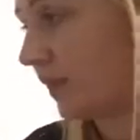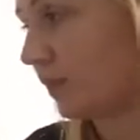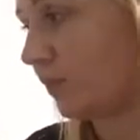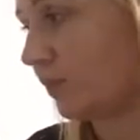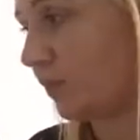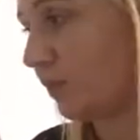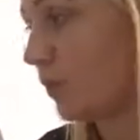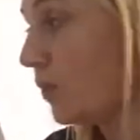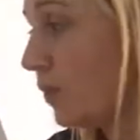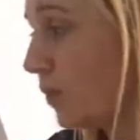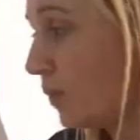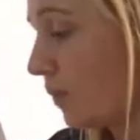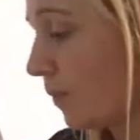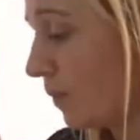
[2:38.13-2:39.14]

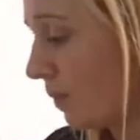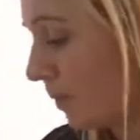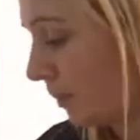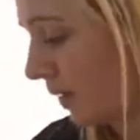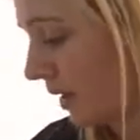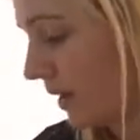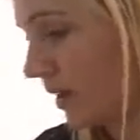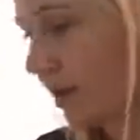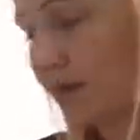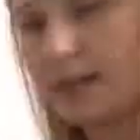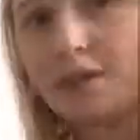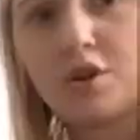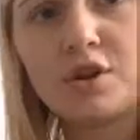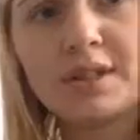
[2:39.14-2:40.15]
Zoom!
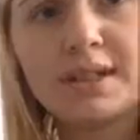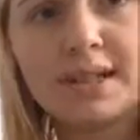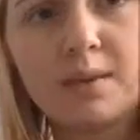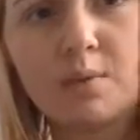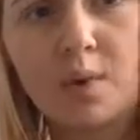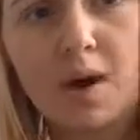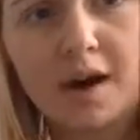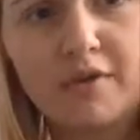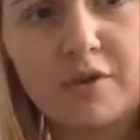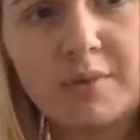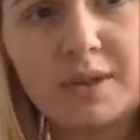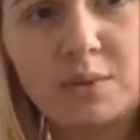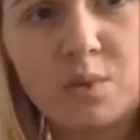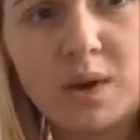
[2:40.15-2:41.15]
He's got a zip wire
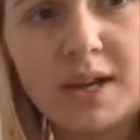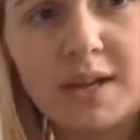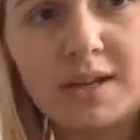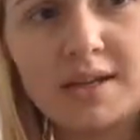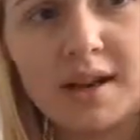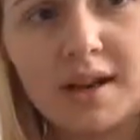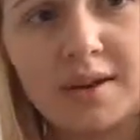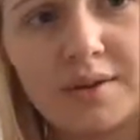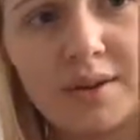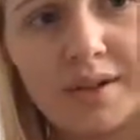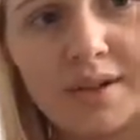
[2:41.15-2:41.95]
from his window.